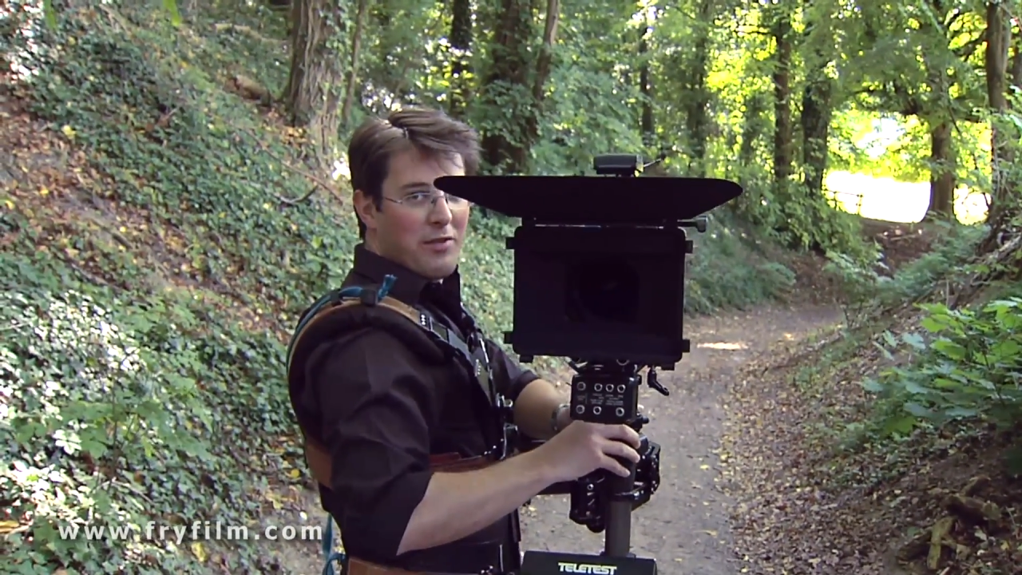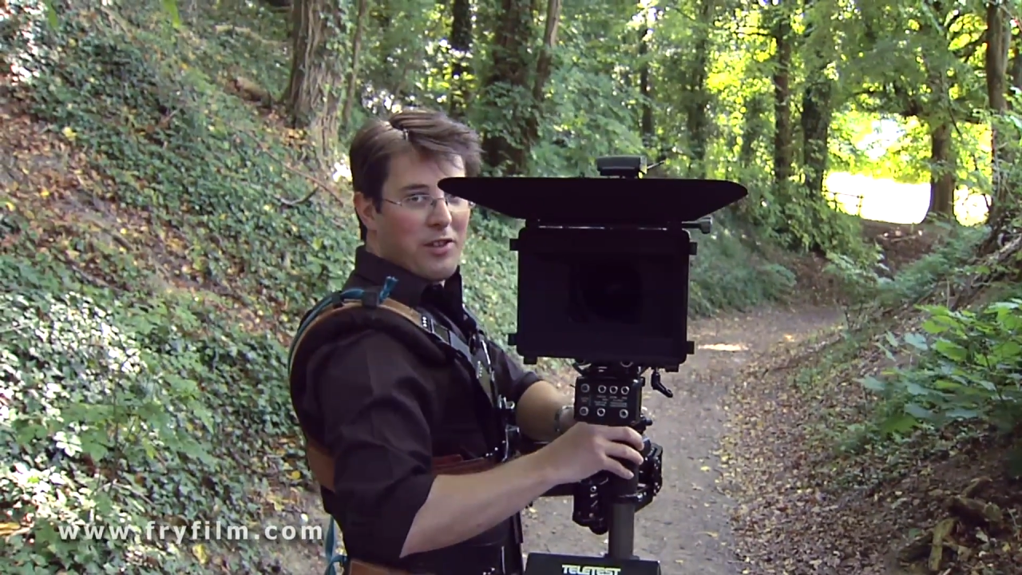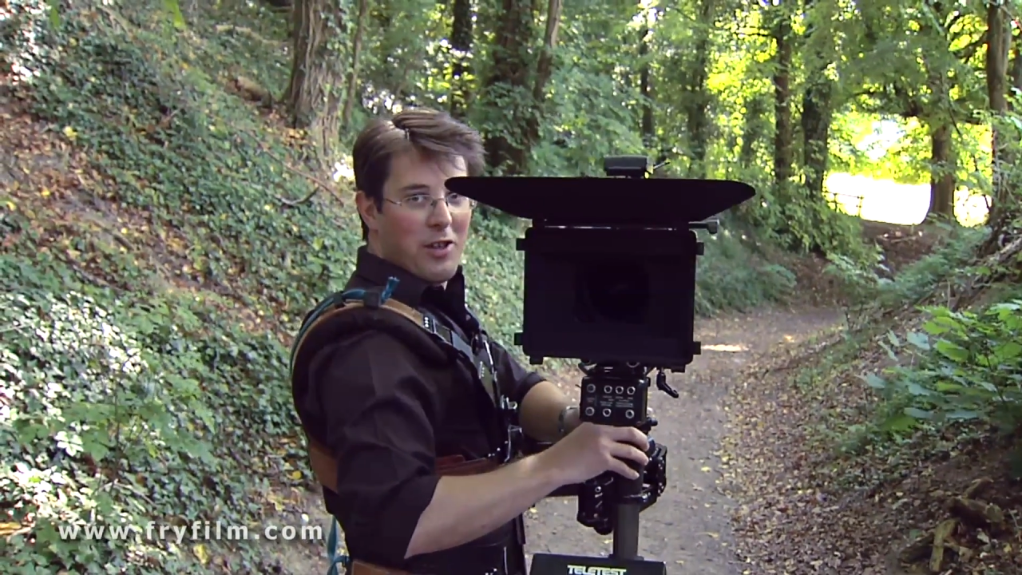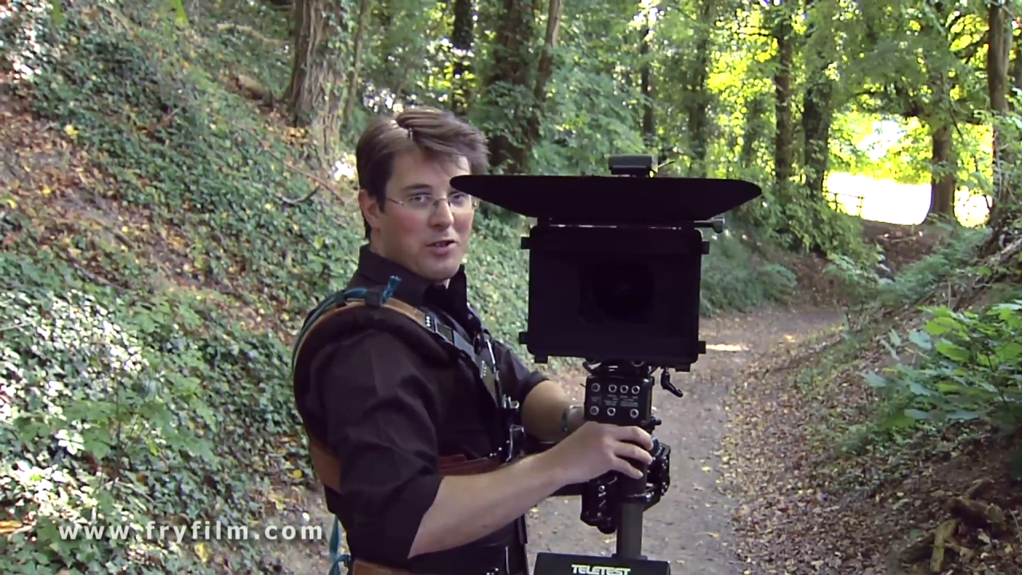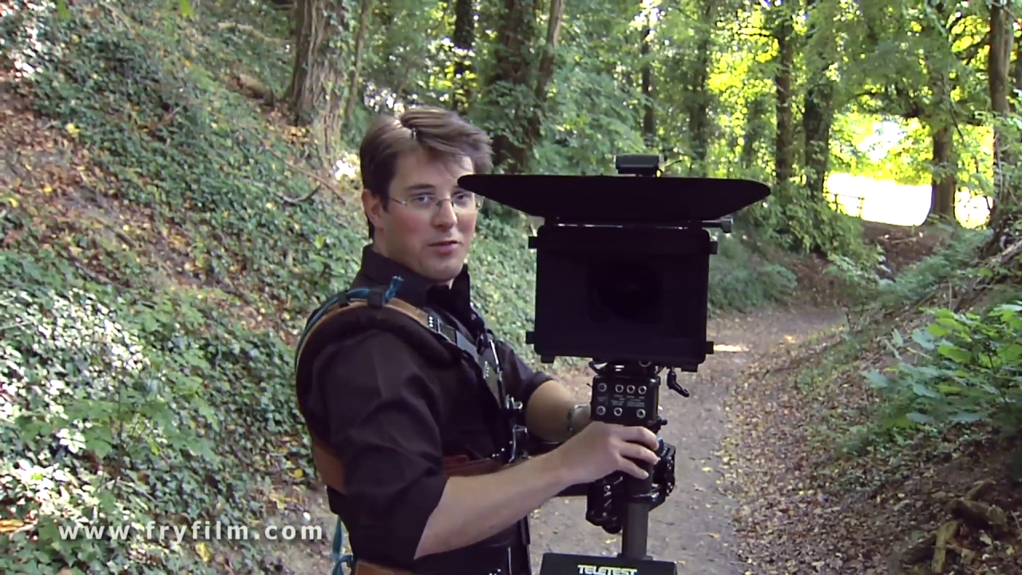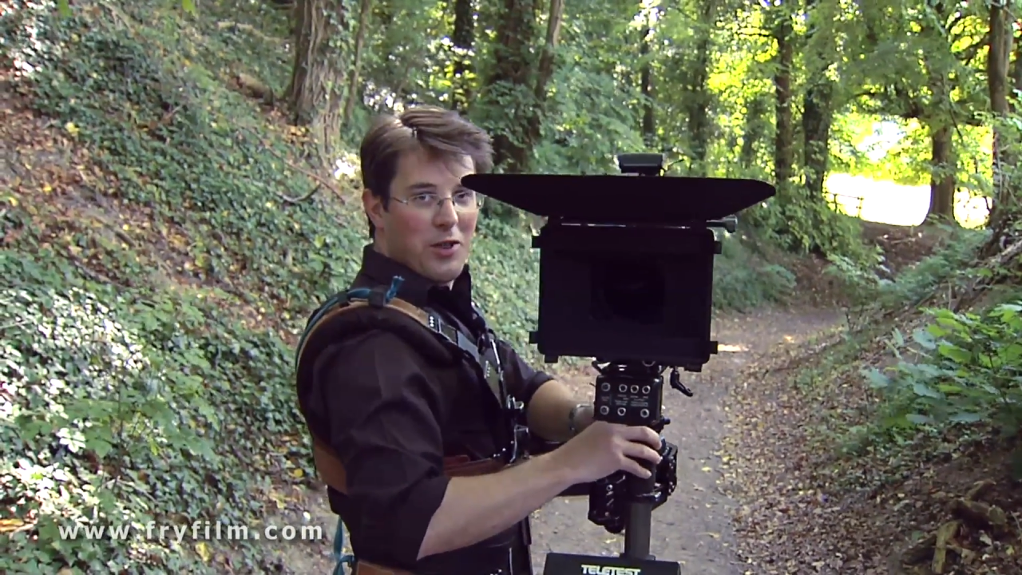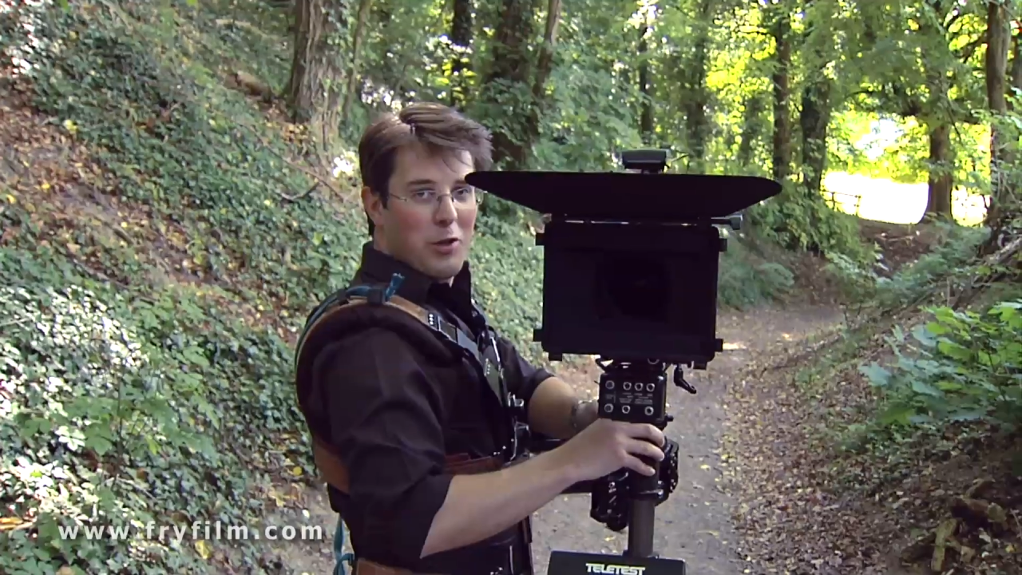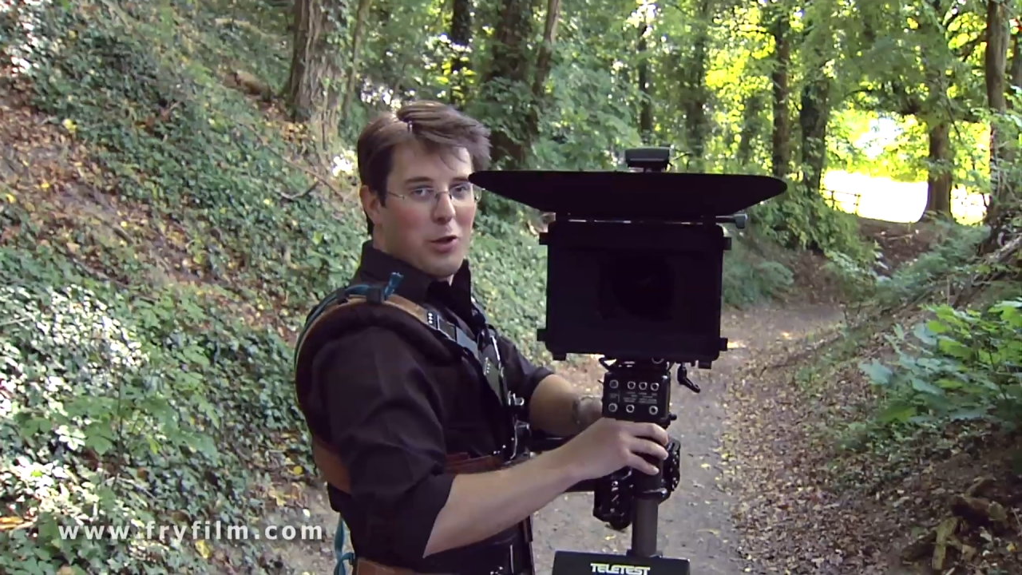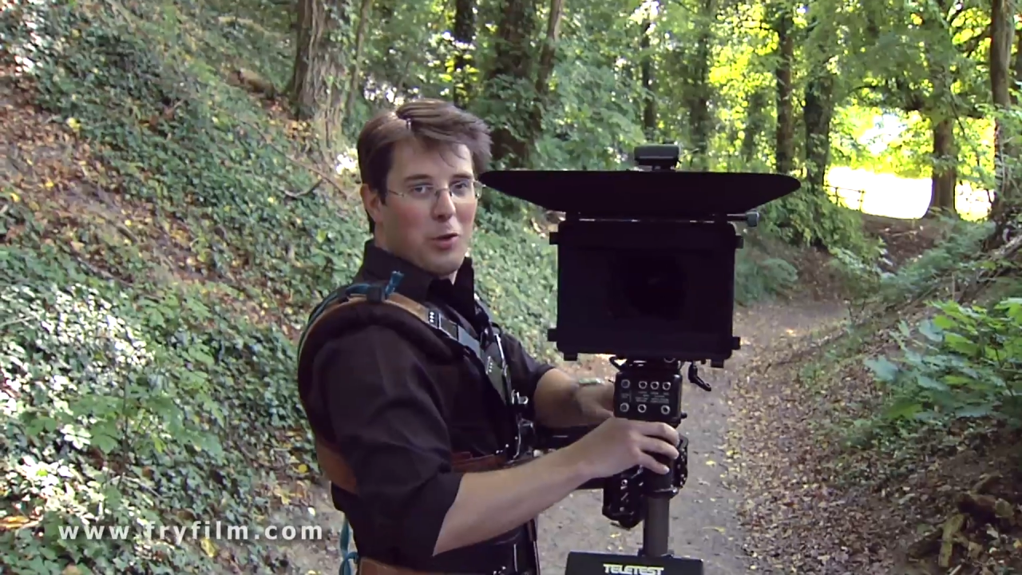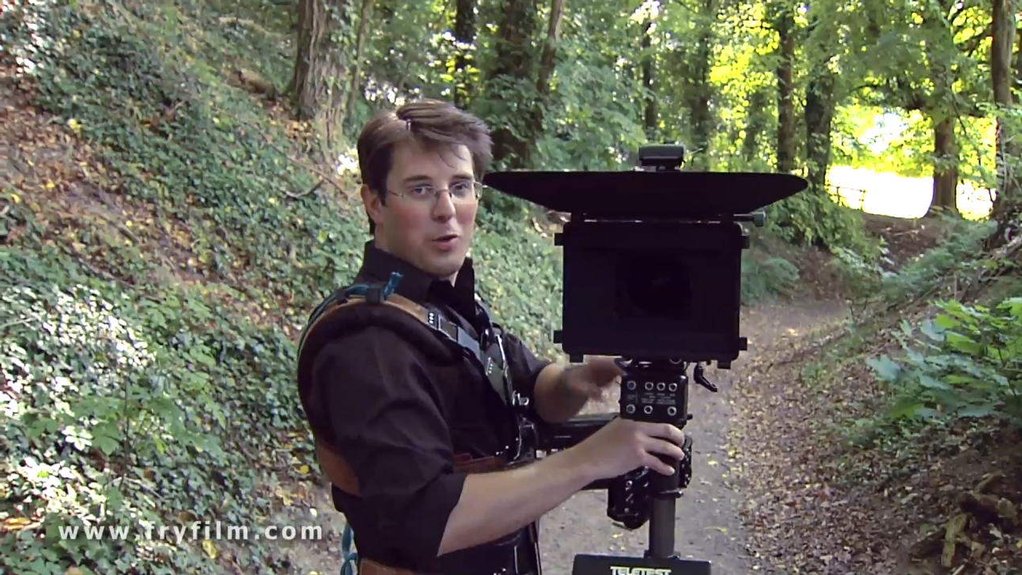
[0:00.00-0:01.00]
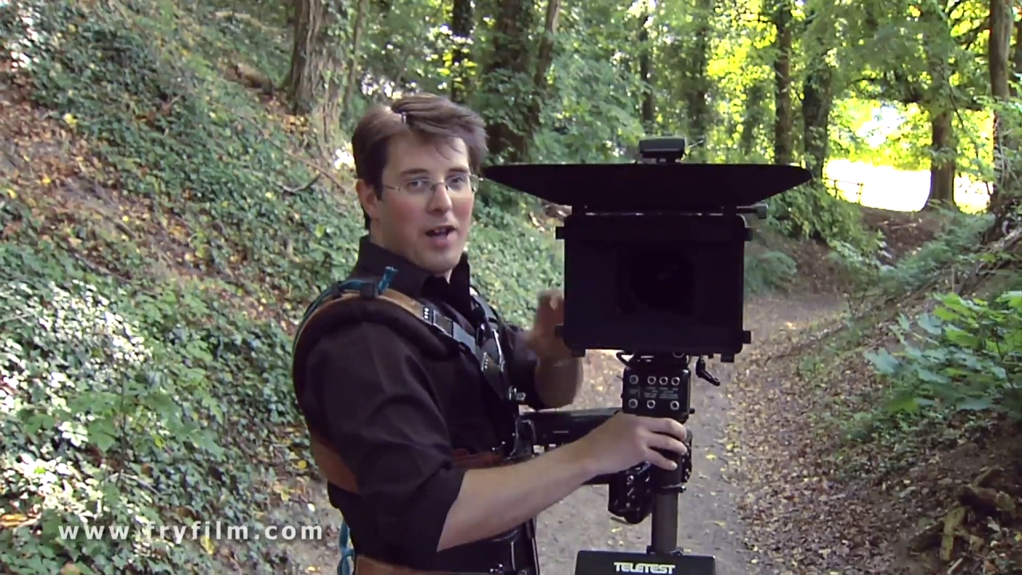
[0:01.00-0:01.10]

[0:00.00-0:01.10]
for those of you who